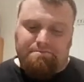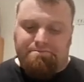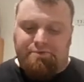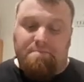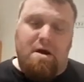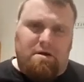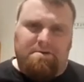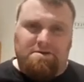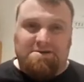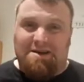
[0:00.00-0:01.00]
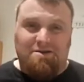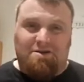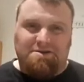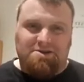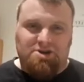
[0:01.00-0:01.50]
primarily because they're
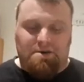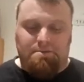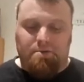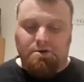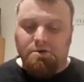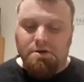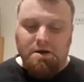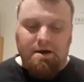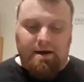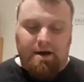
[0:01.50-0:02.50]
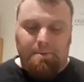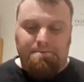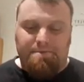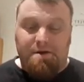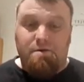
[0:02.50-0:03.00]
not a cheap model.
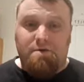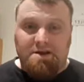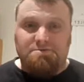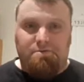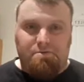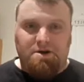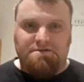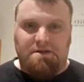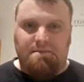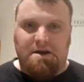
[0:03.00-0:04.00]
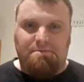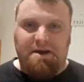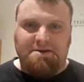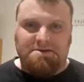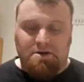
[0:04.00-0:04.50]
They're a reasonable price for the amount of
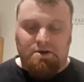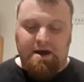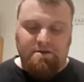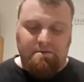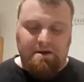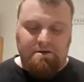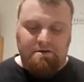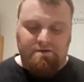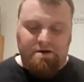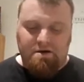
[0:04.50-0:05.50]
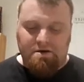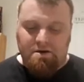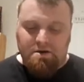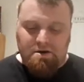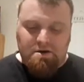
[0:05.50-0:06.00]
plastic you get and the amount of
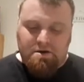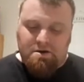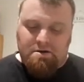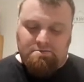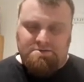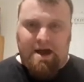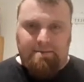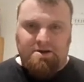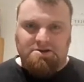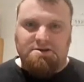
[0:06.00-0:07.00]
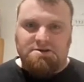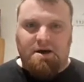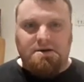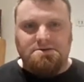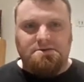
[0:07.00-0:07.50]
damage it
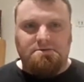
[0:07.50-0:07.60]
does,